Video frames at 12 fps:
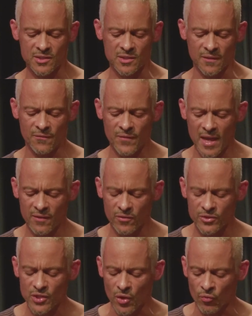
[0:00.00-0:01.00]
that
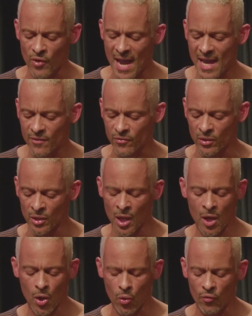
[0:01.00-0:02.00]
favors arrival
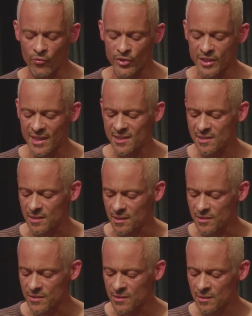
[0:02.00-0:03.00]
over
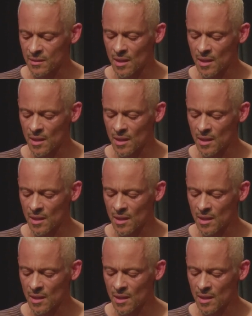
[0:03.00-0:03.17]
distance,